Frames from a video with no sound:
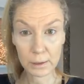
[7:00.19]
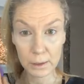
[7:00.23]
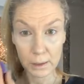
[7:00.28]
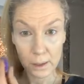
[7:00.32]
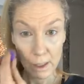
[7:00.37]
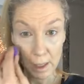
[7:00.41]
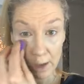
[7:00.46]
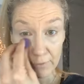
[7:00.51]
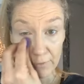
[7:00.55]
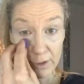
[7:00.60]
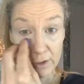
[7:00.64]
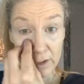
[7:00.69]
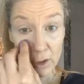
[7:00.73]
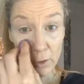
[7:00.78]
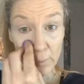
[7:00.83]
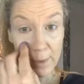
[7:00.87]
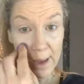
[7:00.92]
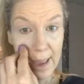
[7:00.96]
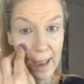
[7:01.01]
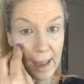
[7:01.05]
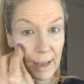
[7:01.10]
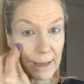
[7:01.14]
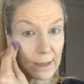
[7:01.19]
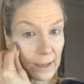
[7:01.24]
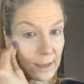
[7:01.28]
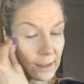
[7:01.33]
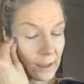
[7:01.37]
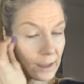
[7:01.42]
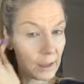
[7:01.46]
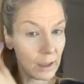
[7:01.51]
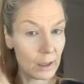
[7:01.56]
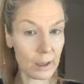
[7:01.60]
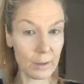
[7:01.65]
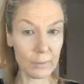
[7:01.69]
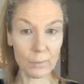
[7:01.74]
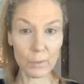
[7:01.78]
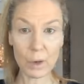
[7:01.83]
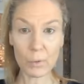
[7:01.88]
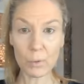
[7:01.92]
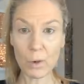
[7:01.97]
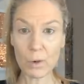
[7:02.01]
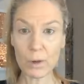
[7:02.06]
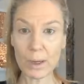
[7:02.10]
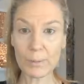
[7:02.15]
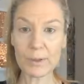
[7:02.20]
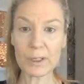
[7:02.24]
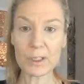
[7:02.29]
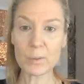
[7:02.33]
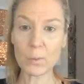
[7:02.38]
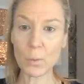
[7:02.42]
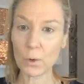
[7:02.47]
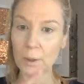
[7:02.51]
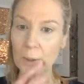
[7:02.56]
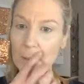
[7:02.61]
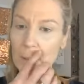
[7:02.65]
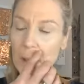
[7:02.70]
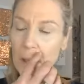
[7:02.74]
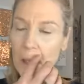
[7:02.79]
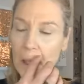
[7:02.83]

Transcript: I felt so bad. I woke up this morning